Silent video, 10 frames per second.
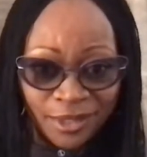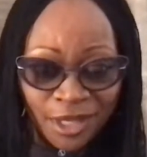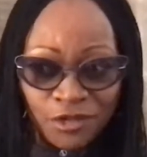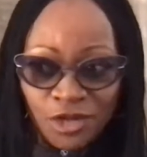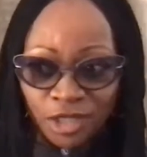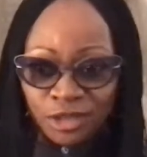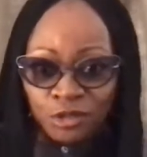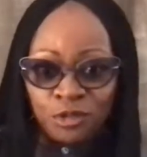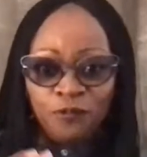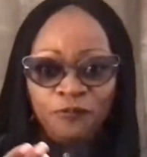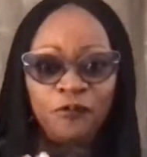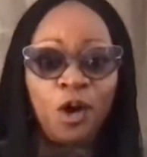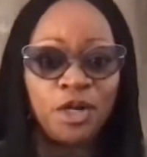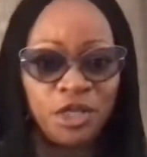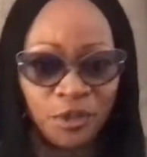not to do
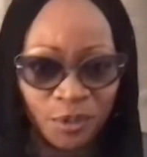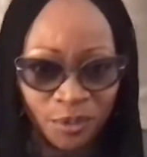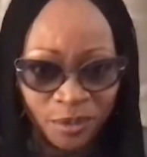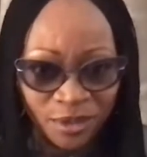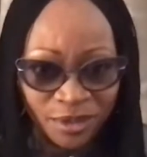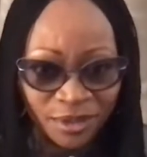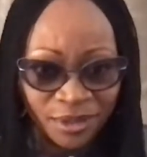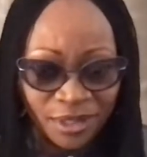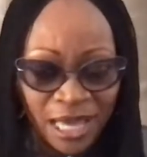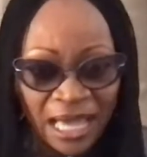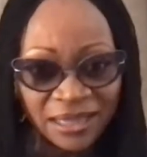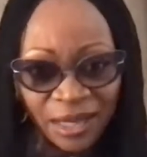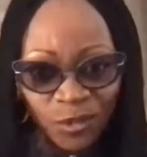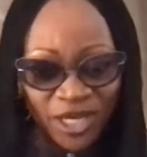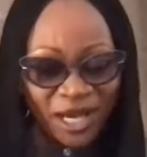for you. And
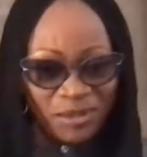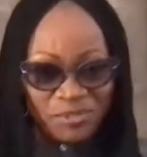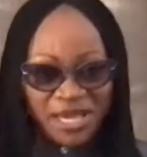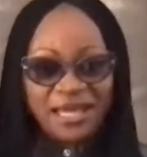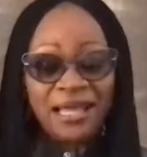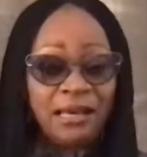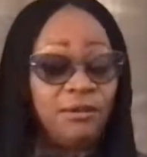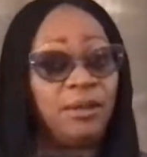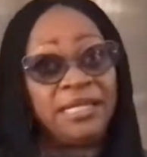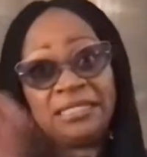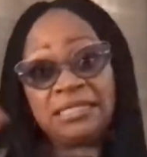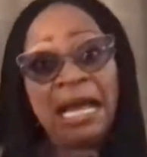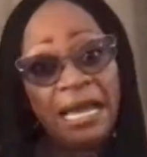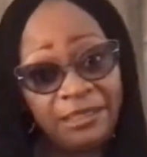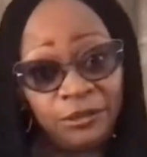then we come up here, or at least
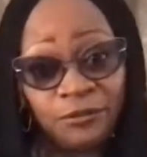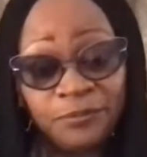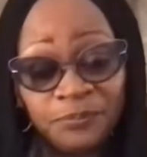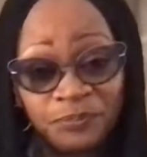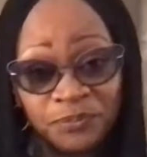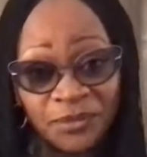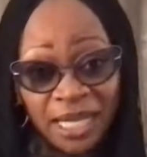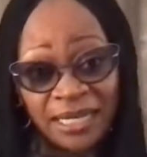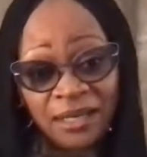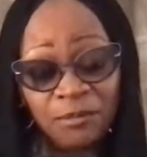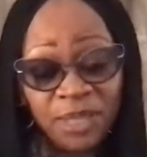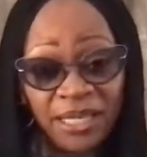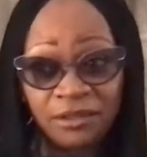I do, and I complain.